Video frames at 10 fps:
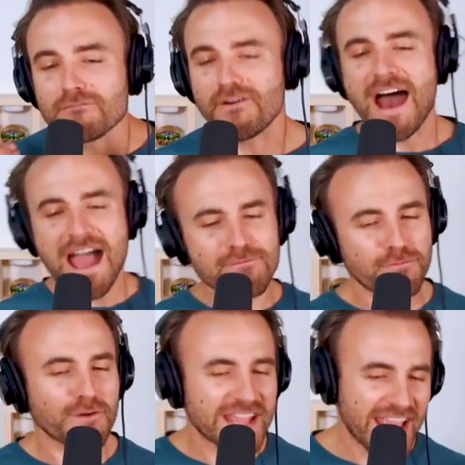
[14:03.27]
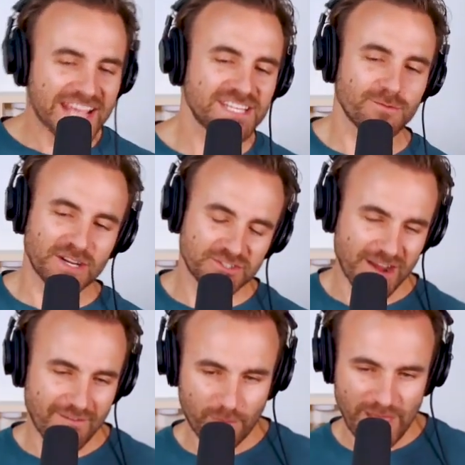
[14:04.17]
5 free AG1
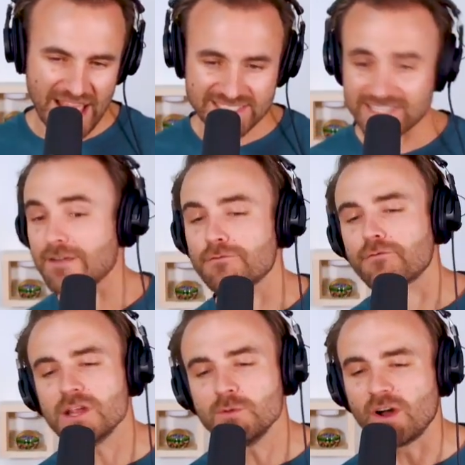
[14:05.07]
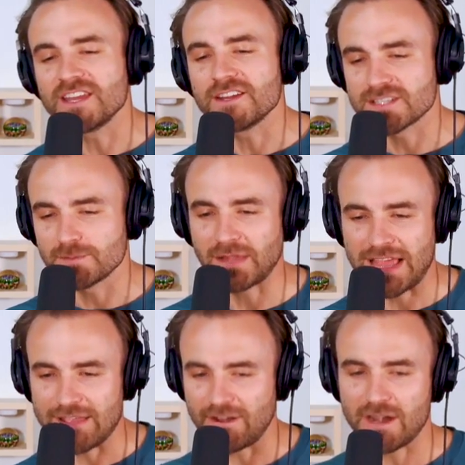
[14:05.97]
travel packs and a free 1-year
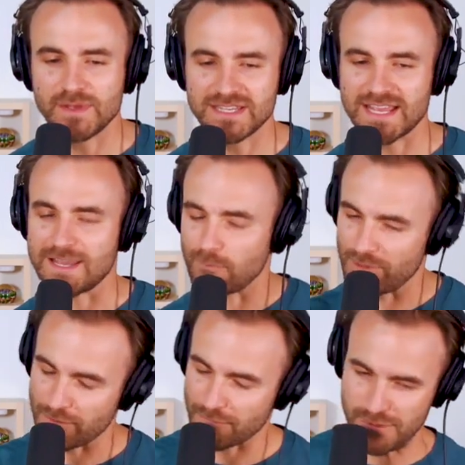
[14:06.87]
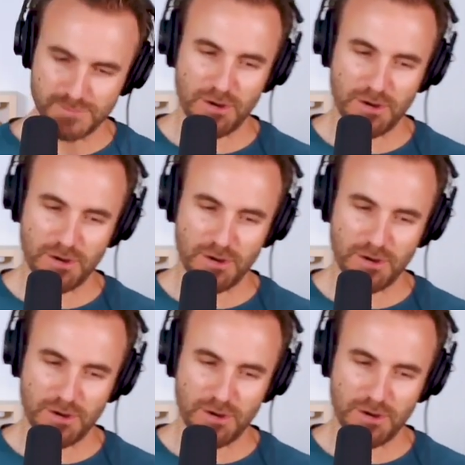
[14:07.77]
supply of vitamin D with your first